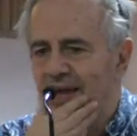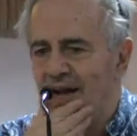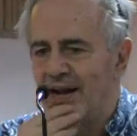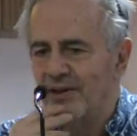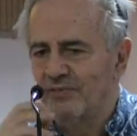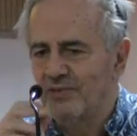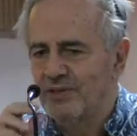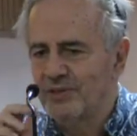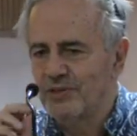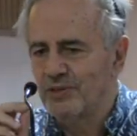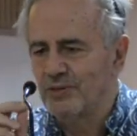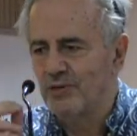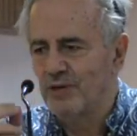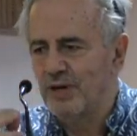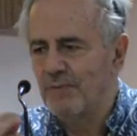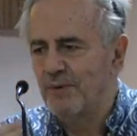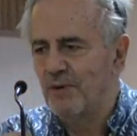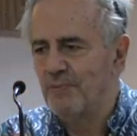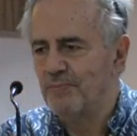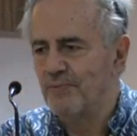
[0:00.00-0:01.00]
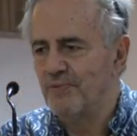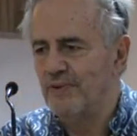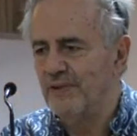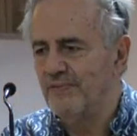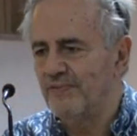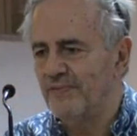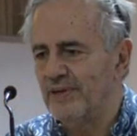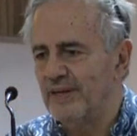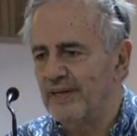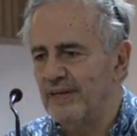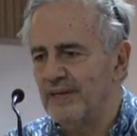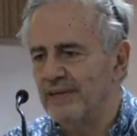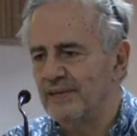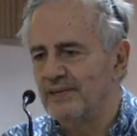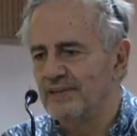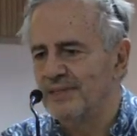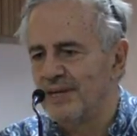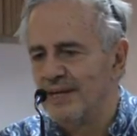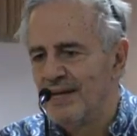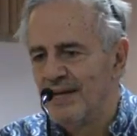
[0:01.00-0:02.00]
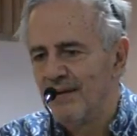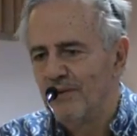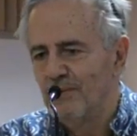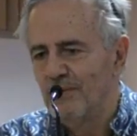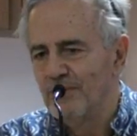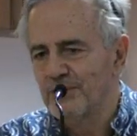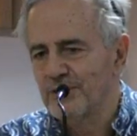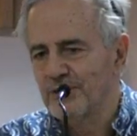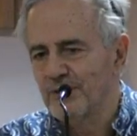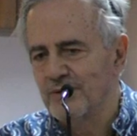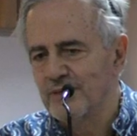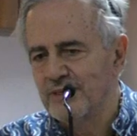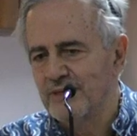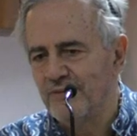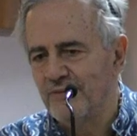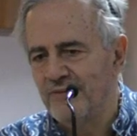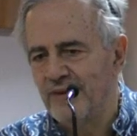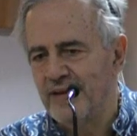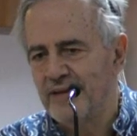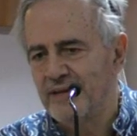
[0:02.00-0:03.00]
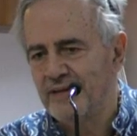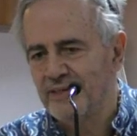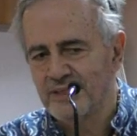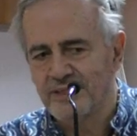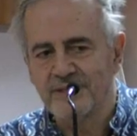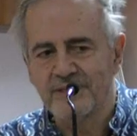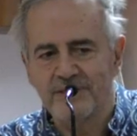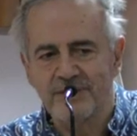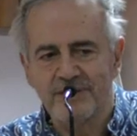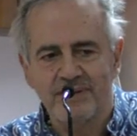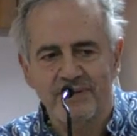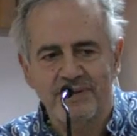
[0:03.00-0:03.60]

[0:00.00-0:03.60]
I'll just talk about briefly, because also Stephanides,